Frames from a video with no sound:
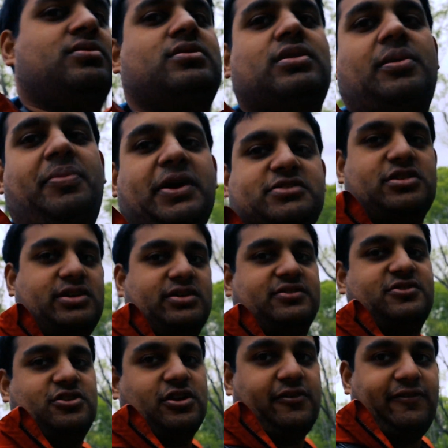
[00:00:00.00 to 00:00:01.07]
The picture I
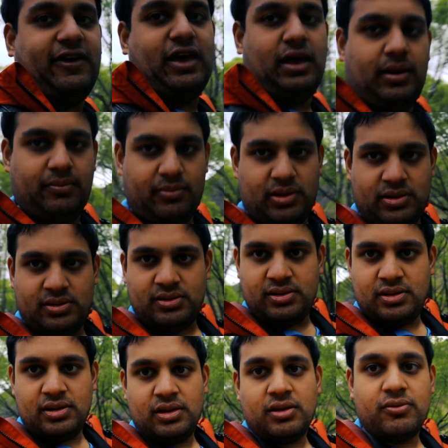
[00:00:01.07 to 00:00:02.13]
just took of him
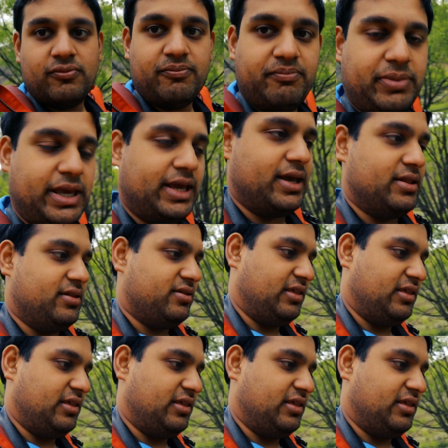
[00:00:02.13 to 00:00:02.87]
being in the